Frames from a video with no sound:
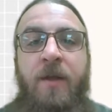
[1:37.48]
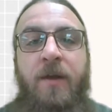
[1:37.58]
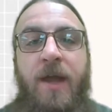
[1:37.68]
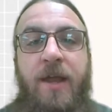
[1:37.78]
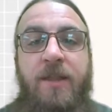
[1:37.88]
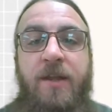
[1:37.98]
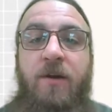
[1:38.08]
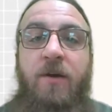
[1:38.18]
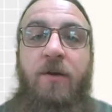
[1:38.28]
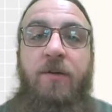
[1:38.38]
Okay, and then
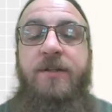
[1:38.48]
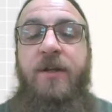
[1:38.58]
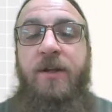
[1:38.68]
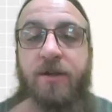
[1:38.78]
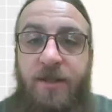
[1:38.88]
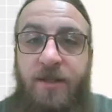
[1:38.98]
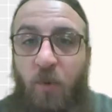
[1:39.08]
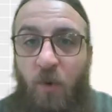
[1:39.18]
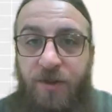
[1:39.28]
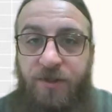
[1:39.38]
all of a sudden, these
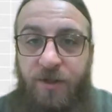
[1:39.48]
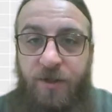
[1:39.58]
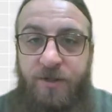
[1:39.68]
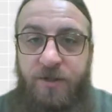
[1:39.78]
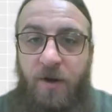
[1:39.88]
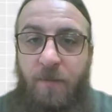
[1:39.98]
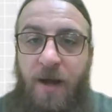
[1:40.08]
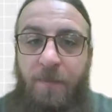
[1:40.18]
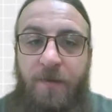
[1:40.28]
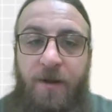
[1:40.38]
points are going to start
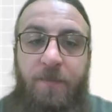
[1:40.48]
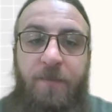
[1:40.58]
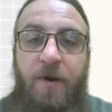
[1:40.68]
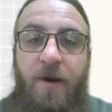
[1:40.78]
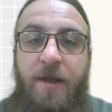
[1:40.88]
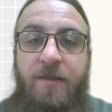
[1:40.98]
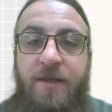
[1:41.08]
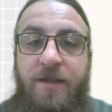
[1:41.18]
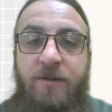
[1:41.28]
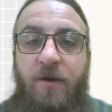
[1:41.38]
popping up. All right,
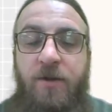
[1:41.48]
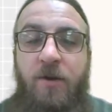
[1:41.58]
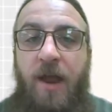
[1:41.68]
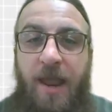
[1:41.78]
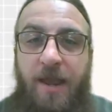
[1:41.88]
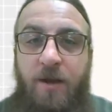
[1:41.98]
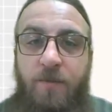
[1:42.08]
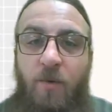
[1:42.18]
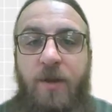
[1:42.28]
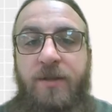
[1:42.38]
these are your anchor
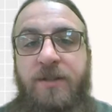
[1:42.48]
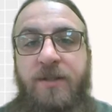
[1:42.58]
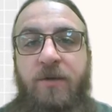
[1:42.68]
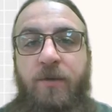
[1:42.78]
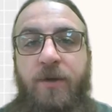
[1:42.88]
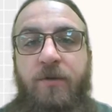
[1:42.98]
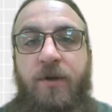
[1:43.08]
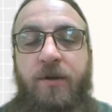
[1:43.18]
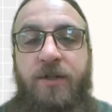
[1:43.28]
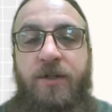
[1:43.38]
points. These are where you
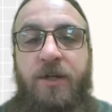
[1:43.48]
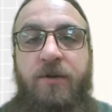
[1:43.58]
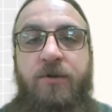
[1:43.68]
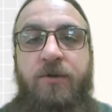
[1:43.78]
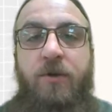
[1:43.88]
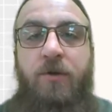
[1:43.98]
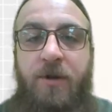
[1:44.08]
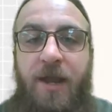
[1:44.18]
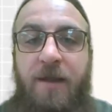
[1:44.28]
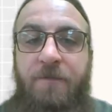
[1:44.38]
continue to
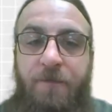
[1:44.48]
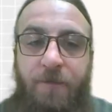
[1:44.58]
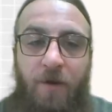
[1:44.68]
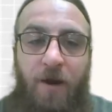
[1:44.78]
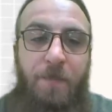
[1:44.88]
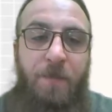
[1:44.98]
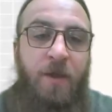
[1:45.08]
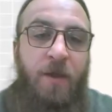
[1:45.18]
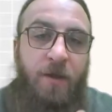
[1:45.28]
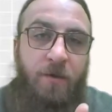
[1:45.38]
create from.
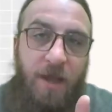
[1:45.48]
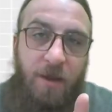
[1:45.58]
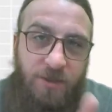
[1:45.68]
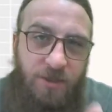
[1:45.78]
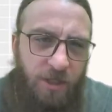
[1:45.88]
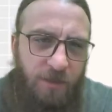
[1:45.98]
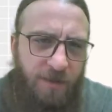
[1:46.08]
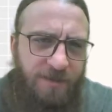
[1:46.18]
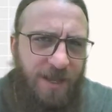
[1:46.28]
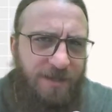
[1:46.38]
Okay, we talked
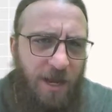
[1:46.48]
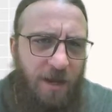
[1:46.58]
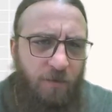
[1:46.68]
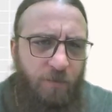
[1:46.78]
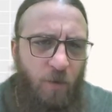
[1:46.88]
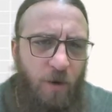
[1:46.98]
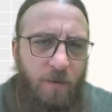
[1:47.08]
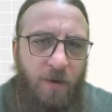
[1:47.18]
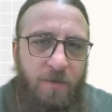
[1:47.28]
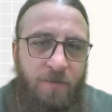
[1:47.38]
about that toggle point
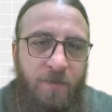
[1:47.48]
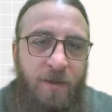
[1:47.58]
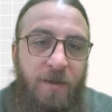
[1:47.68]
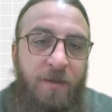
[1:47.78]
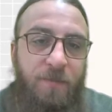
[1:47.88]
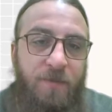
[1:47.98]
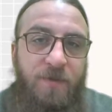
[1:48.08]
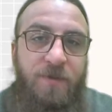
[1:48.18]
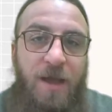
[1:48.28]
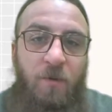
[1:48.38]
button
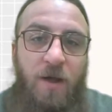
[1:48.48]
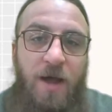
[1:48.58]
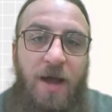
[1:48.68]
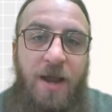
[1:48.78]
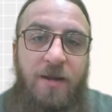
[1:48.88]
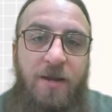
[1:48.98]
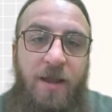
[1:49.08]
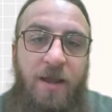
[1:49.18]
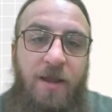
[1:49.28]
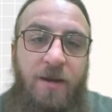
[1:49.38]
that will hide
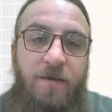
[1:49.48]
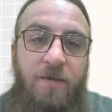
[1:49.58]
and